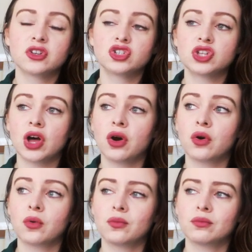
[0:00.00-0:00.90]

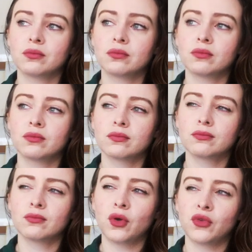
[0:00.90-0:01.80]
So
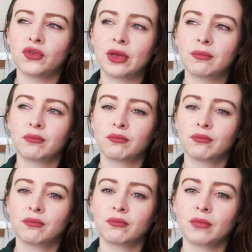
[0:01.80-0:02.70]
we'll see.
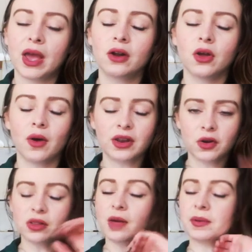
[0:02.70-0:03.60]
I don't know. I
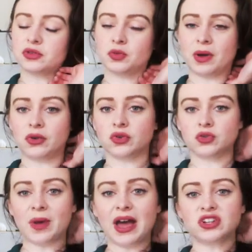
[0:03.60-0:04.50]
know a lot of people do
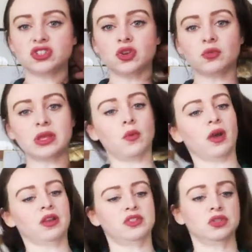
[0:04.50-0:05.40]
bundles, but I just don't really
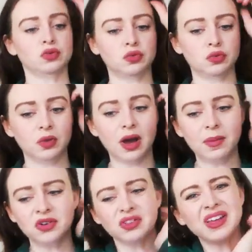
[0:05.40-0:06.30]
want to do a
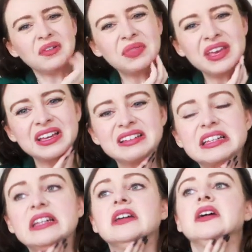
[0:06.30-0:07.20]
bundle, I don't think.
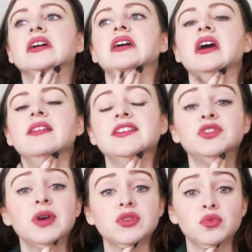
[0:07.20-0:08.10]

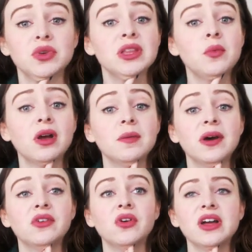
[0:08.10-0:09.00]
Unless you guys really want a
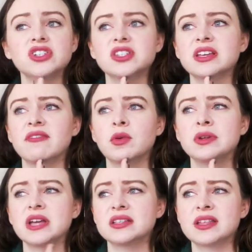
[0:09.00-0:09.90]
bundle. I just think
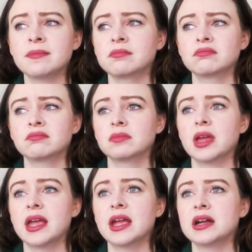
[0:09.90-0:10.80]
everyone does them.
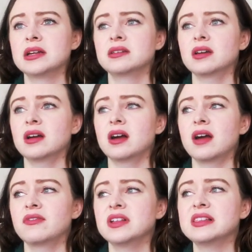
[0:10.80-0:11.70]
And
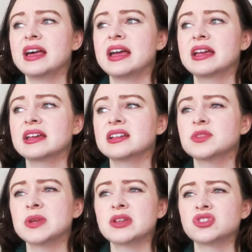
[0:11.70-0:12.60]
I feel like
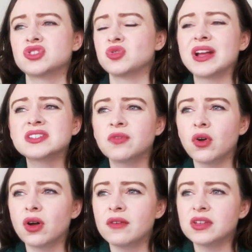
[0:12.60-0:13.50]
it's because it's
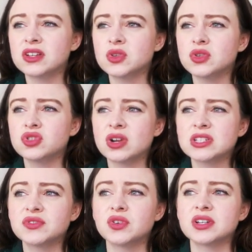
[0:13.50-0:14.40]
stressful. I feel like it's always
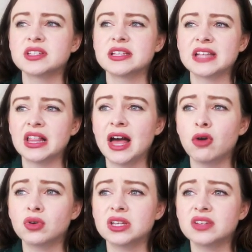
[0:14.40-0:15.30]
stressful because they sell
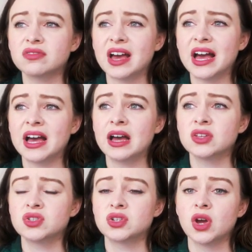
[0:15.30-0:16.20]
out really
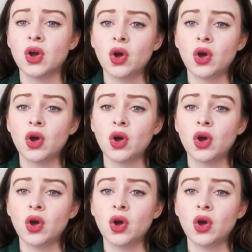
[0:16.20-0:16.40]
fast.